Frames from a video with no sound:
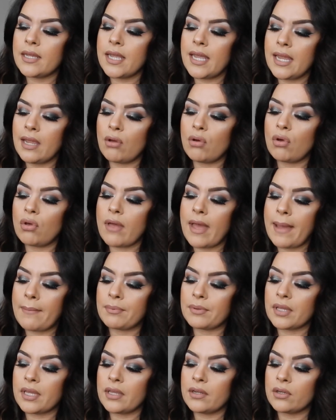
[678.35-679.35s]
angle
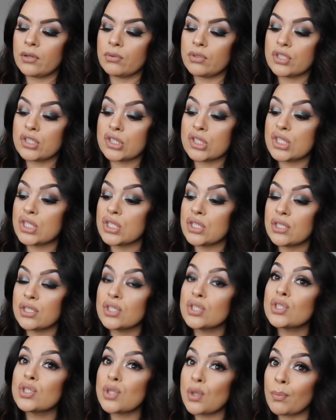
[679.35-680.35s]
applicator, which is
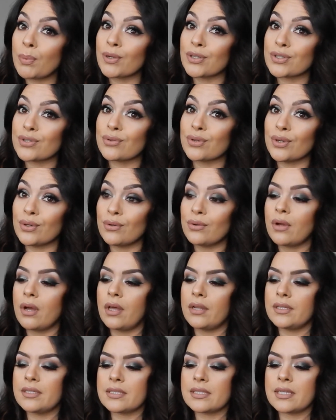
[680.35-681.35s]
super true,
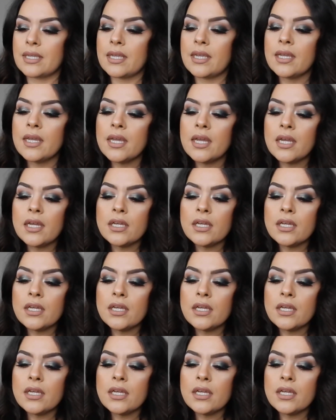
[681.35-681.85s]
honestly.